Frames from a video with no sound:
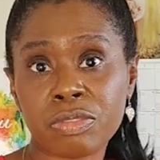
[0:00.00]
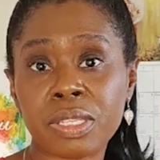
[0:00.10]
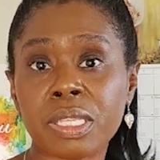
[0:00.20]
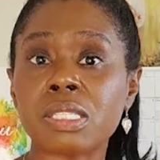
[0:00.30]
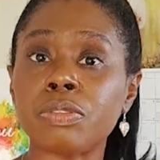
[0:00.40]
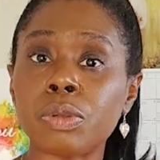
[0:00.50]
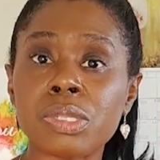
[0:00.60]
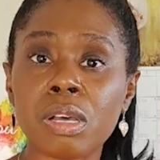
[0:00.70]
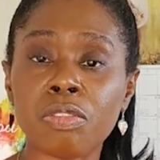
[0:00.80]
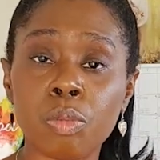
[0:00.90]
feelings of low
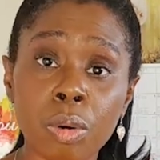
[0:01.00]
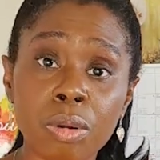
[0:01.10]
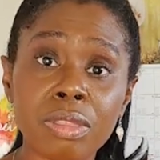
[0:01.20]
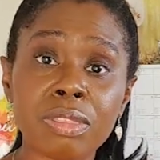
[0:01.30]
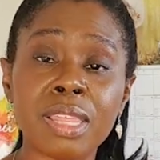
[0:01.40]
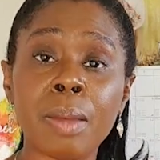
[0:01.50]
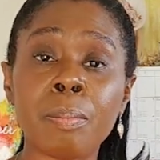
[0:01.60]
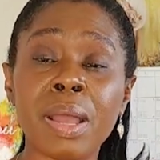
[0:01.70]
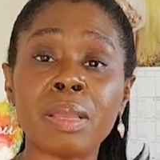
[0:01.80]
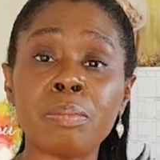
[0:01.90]
self-worth that
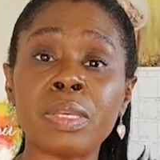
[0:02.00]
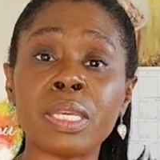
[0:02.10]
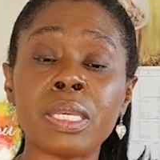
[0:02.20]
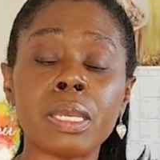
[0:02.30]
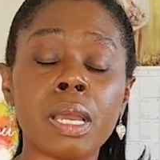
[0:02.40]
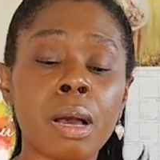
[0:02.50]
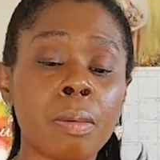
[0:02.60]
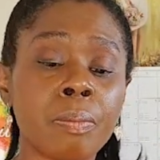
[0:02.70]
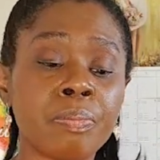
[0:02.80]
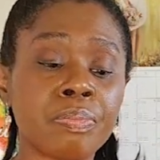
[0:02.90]
might be
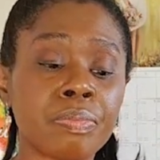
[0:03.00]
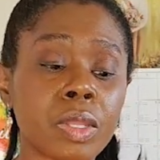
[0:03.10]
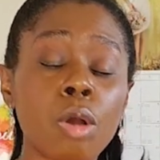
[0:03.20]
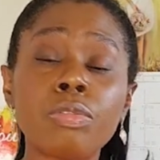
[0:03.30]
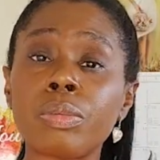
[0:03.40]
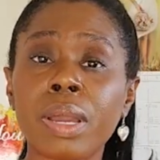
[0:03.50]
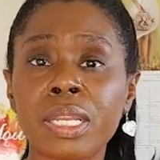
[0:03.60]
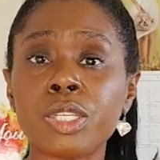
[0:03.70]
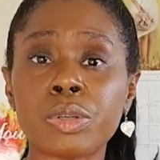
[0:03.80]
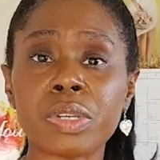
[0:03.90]

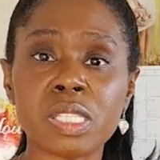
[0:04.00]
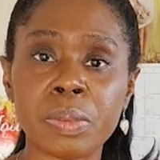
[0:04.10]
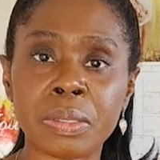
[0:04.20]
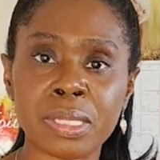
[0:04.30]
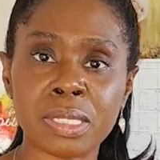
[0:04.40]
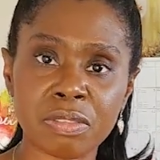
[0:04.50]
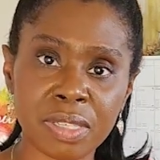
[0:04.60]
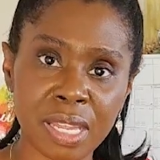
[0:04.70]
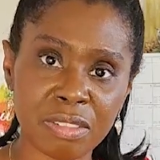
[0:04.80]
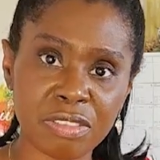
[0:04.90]
overriding your experience of
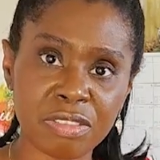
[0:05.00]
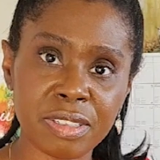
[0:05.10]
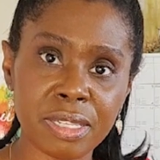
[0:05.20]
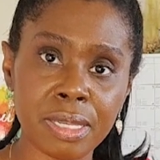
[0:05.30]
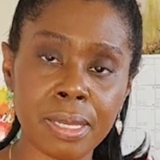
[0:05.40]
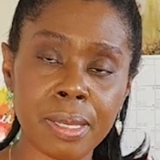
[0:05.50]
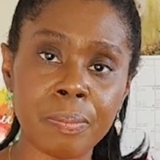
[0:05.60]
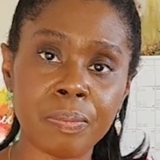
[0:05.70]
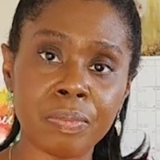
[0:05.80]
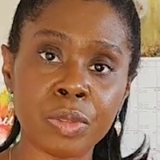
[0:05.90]
life.
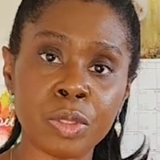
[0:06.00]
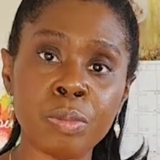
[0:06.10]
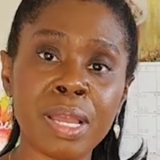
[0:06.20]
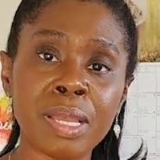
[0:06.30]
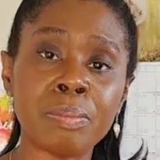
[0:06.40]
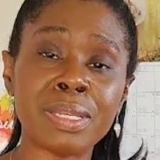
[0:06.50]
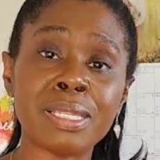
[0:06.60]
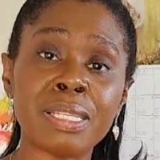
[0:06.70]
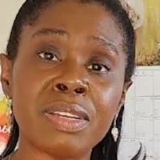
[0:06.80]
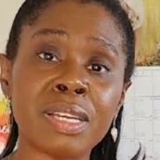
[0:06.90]
You might be
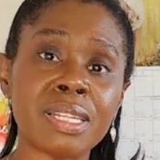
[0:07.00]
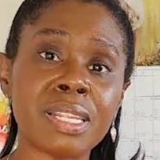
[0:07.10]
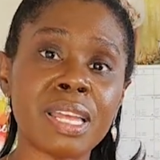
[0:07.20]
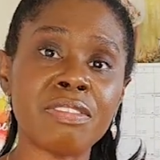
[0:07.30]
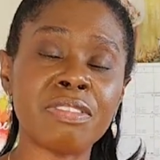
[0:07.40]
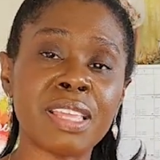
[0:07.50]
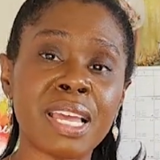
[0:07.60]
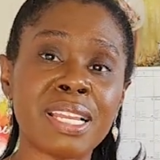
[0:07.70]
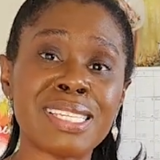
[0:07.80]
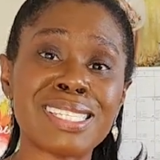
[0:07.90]
living a life
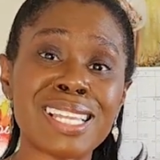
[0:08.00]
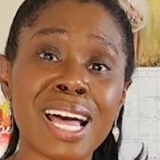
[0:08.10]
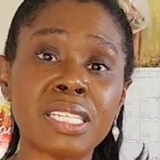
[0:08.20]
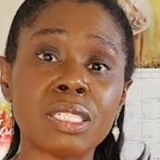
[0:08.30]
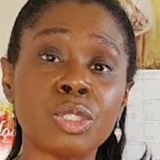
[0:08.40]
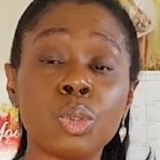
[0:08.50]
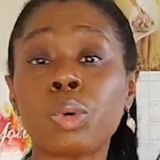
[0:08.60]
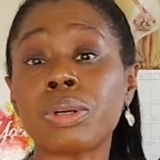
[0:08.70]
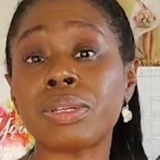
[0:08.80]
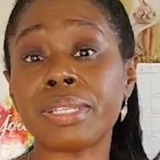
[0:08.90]
that is not
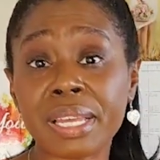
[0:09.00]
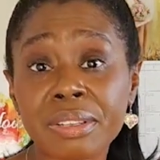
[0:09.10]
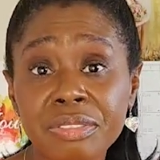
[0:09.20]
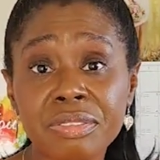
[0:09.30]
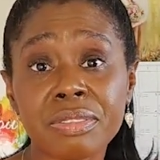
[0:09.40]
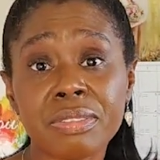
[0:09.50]
your life,